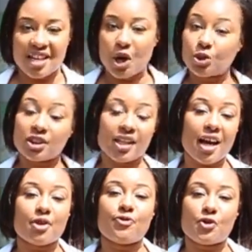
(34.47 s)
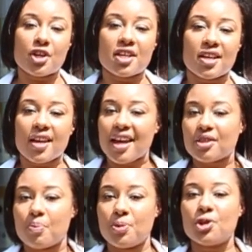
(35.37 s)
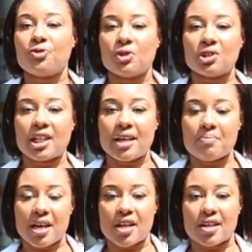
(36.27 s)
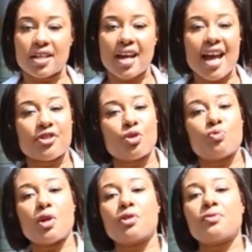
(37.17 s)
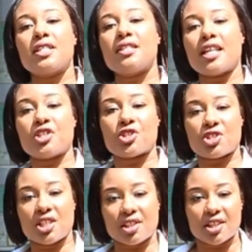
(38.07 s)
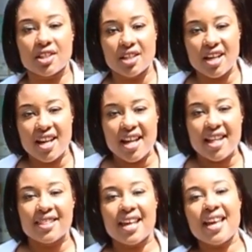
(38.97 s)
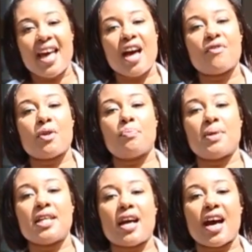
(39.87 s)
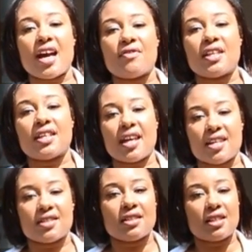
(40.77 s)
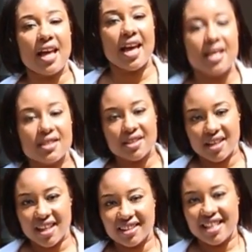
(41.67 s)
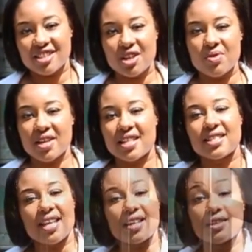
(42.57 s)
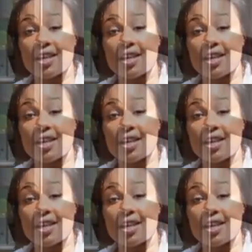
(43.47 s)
in Oakland, California at the beautiful Lake Merritt at the Rotary Nature Center. They have a beehive encased in glass. Let's go in and take a